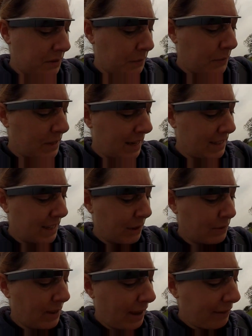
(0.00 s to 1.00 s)
to protect it
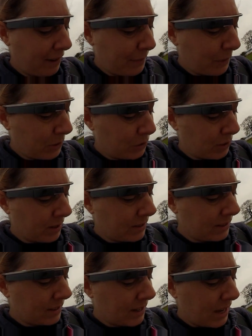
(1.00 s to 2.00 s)
was heavily buttressed,